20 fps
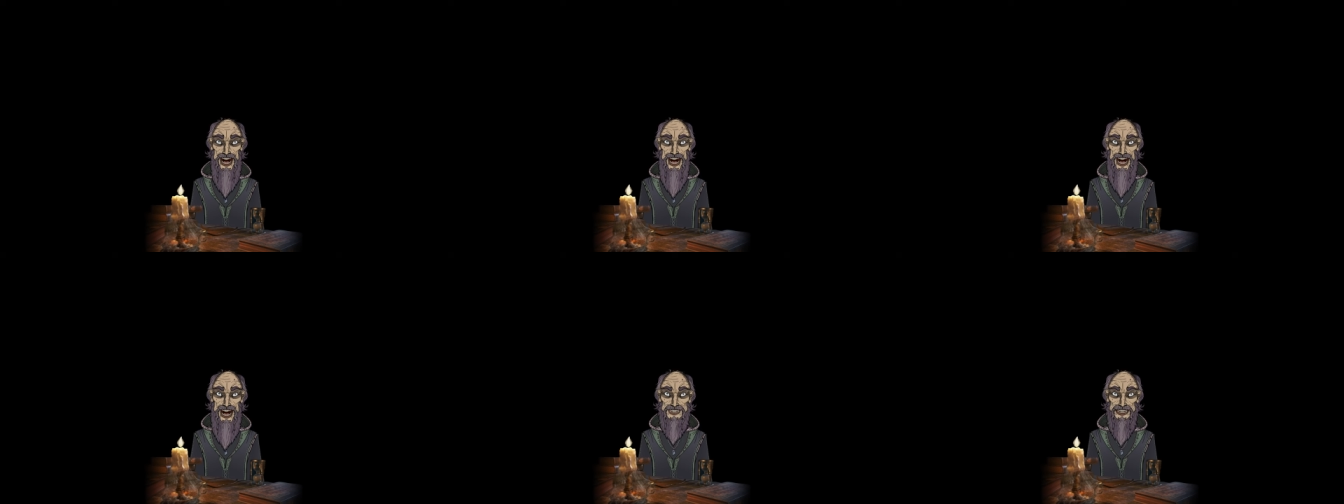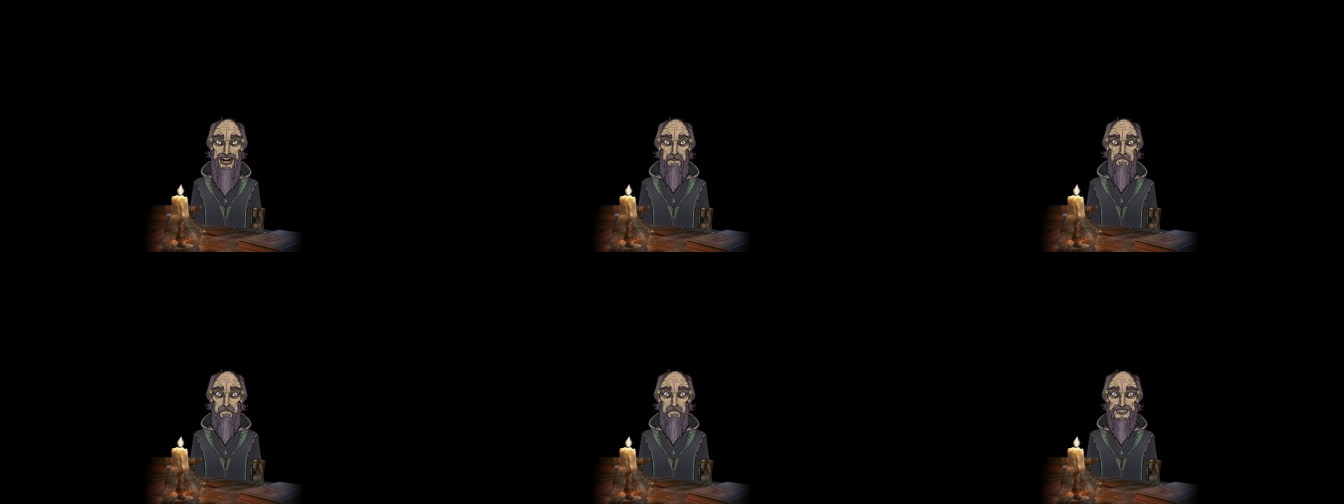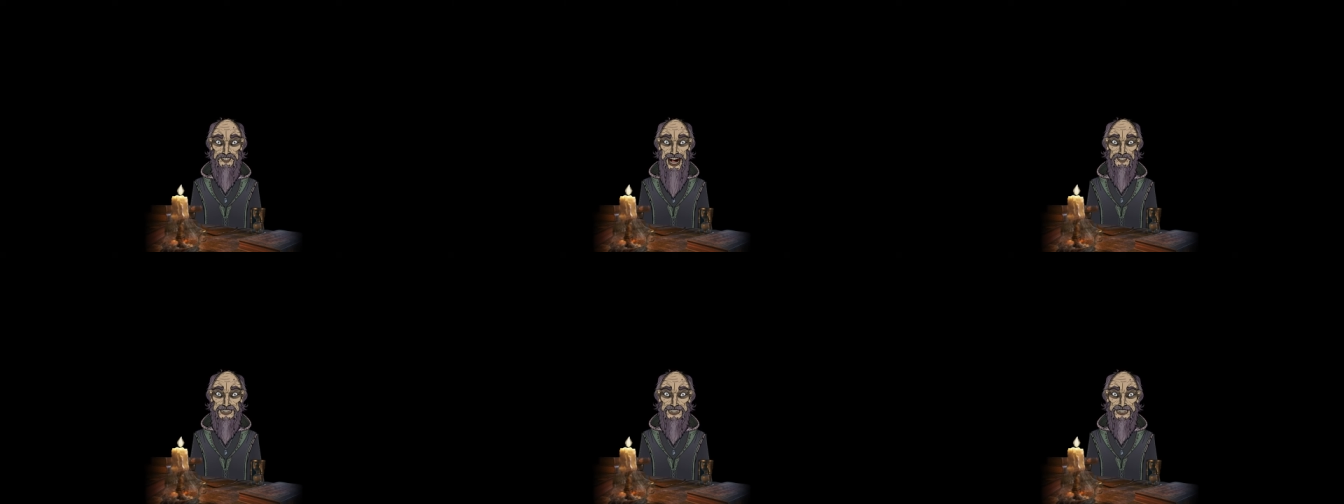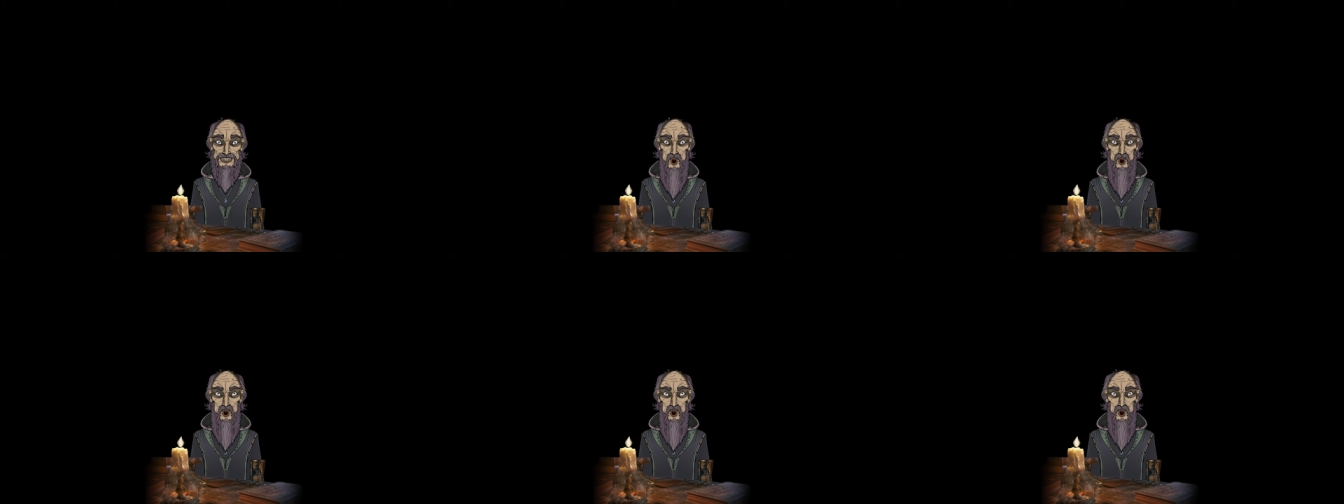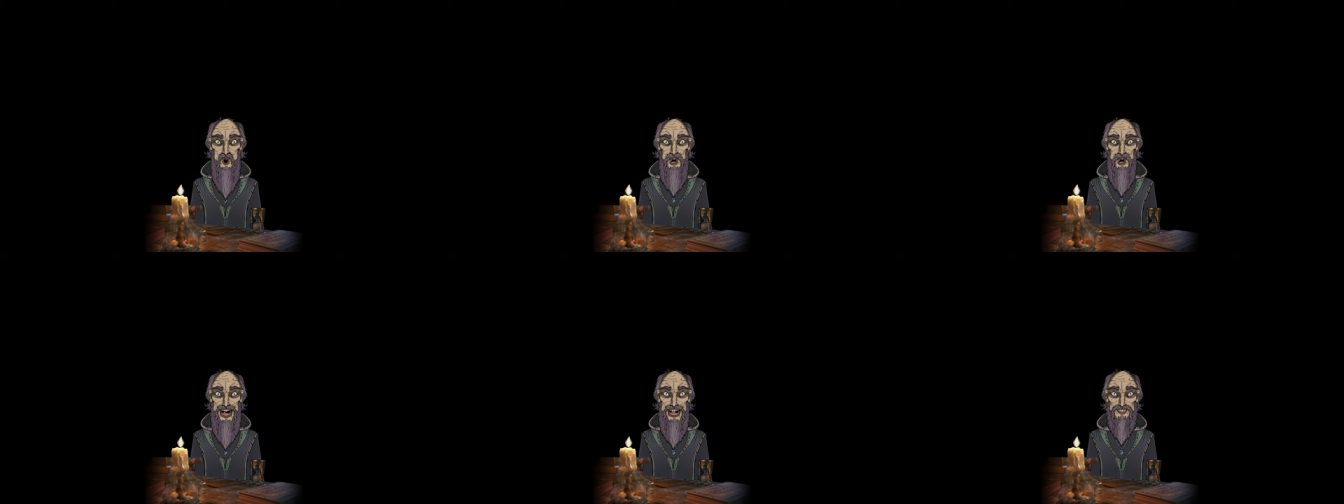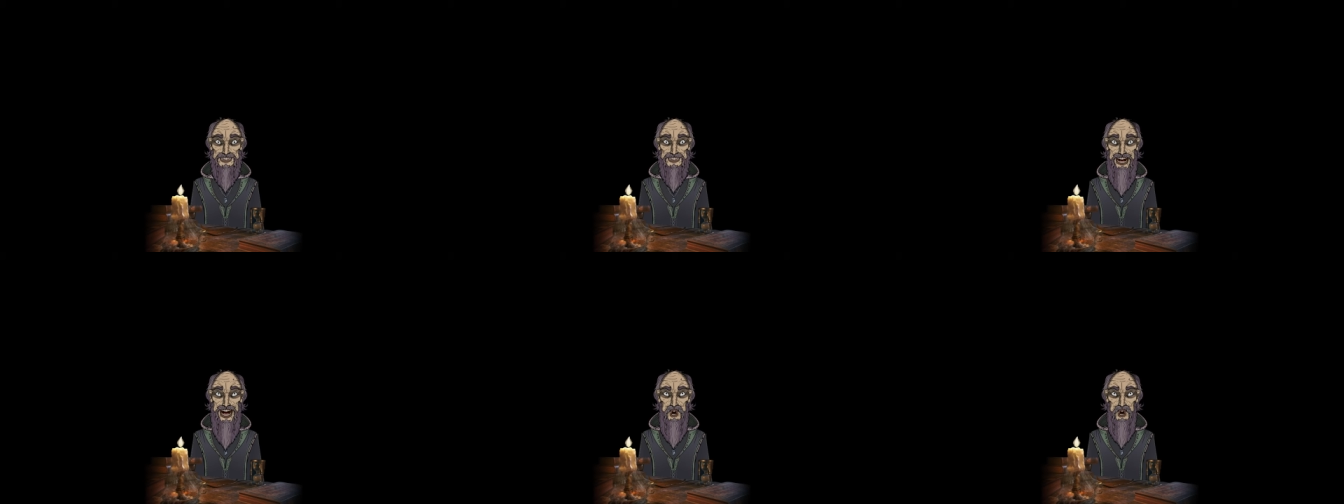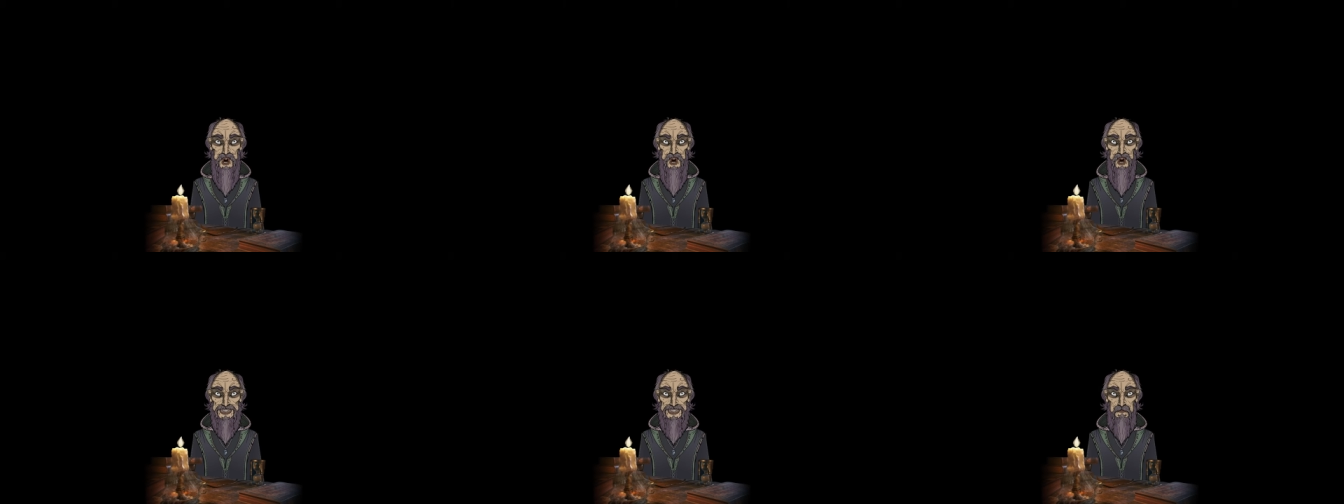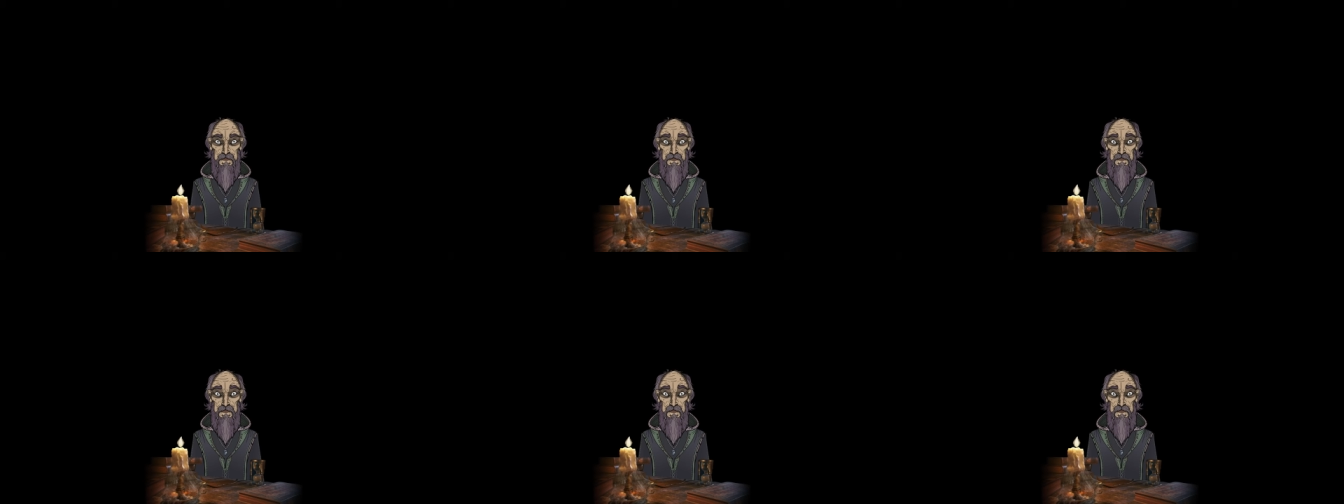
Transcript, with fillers: I am Wizzy, the Wizard.